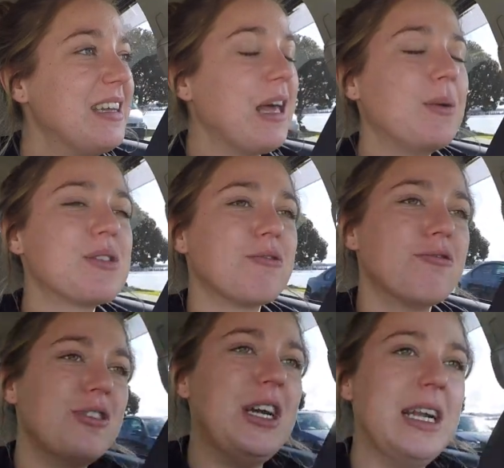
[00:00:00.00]
That was
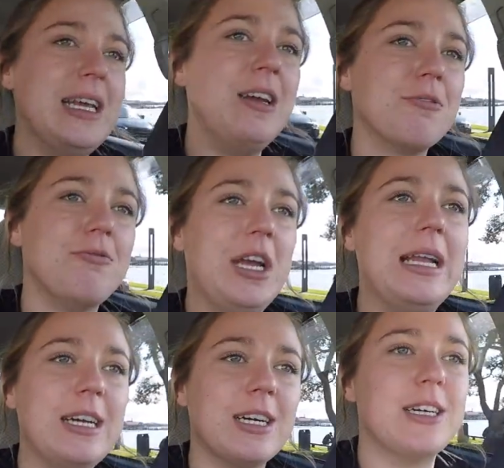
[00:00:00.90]
really,
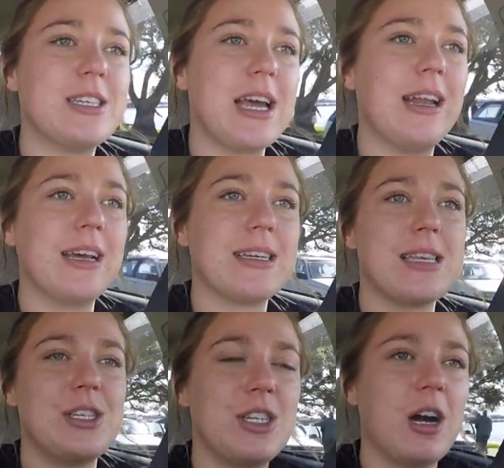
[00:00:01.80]
really good. And like I
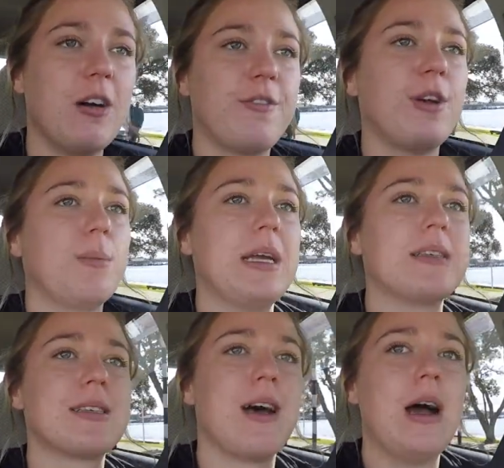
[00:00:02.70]
said, you can't film
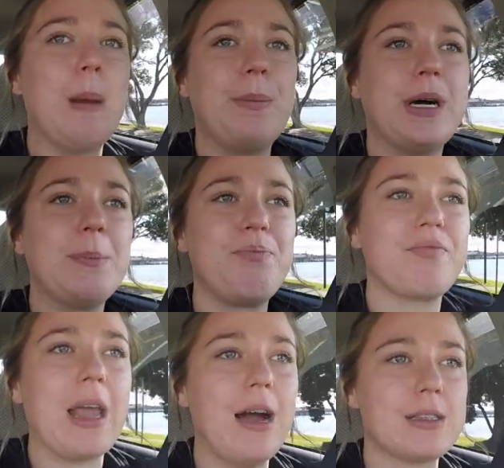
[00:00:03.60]
inside, but
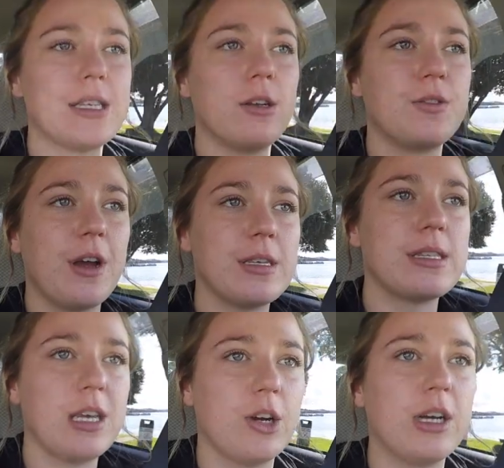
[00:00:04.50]
outside's very
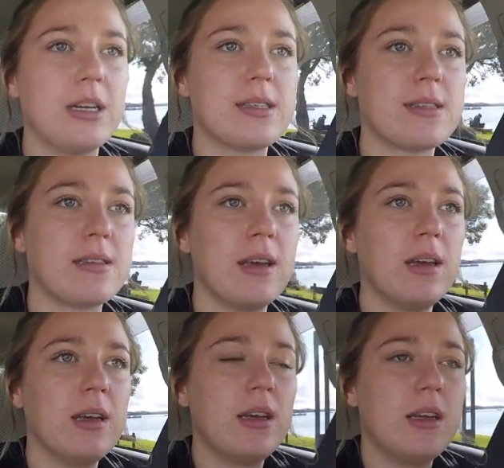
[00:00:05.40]
serious.
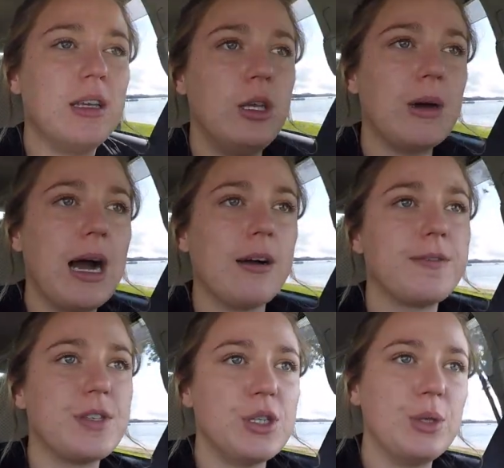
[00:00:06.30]
You
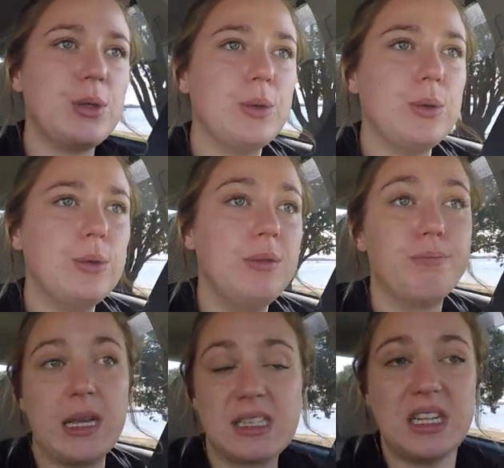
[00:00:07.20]
have to,
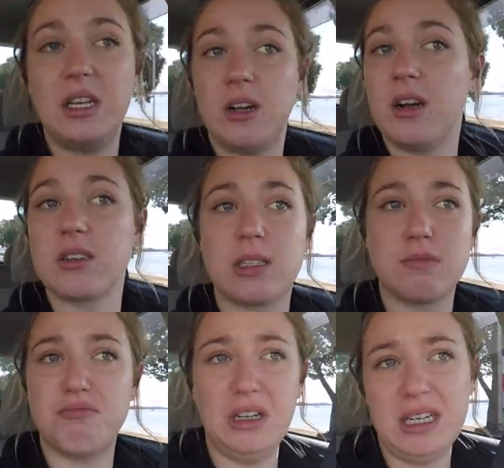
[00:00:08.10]
basically you
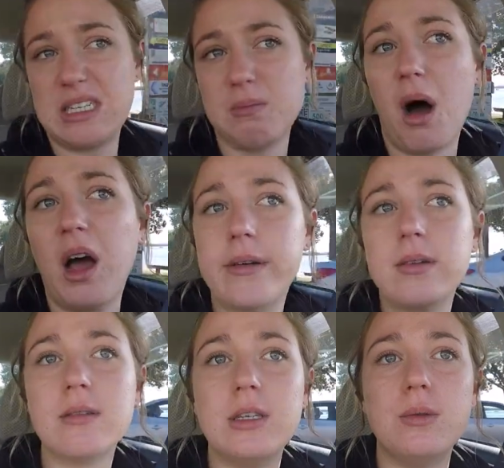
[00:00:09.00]
can't really
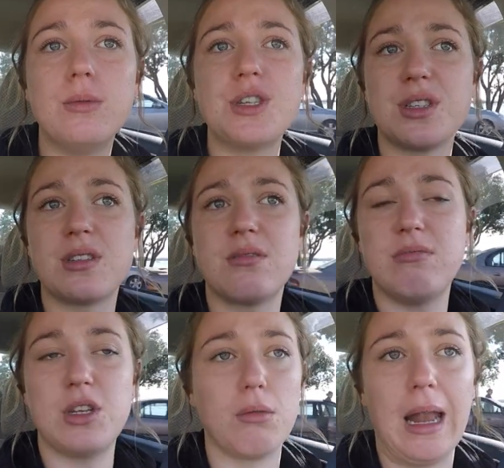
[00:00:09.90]
smile. You just
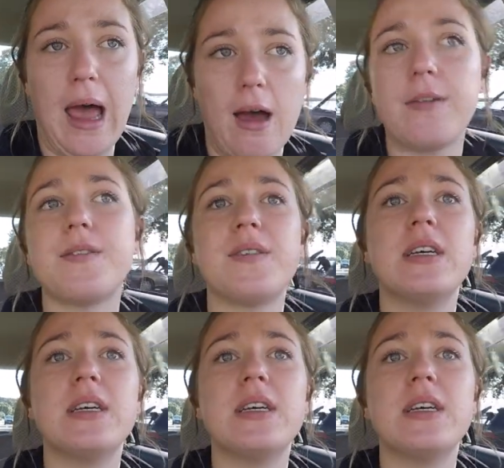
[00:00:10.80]
don't laugh.